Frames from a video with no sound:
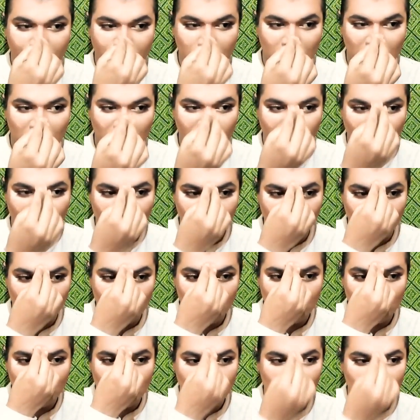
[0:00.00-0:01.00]
if you
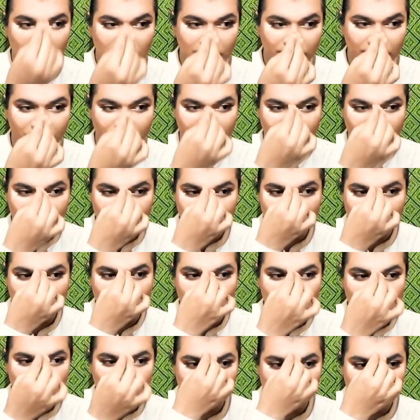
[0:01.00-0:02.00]
need any different
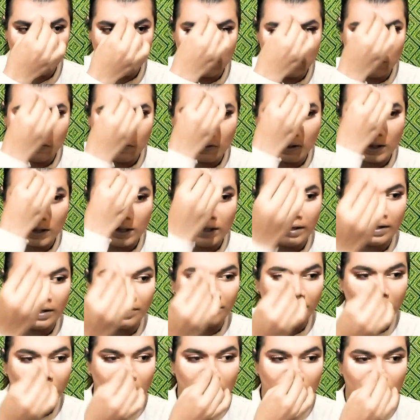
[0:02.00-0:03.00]
techniques, then you can
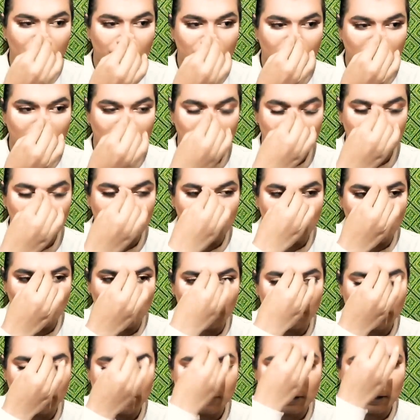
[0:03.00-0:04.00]
let me know that in the
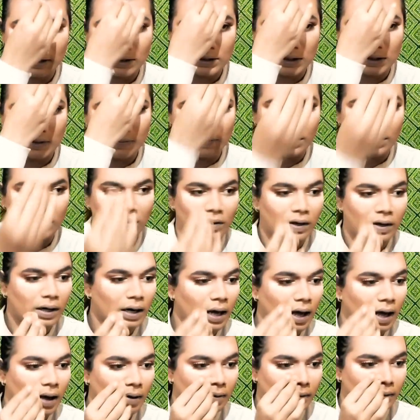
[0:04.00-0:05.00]
comment section below, and
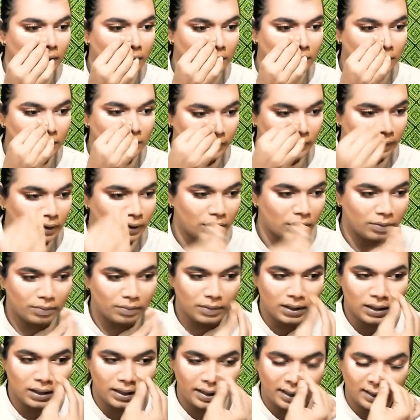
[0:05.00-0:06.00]
I will do it on
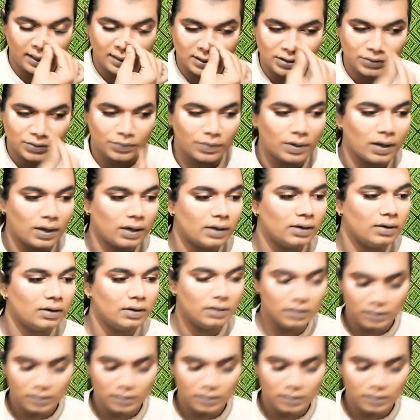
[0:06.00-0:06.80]
my next one.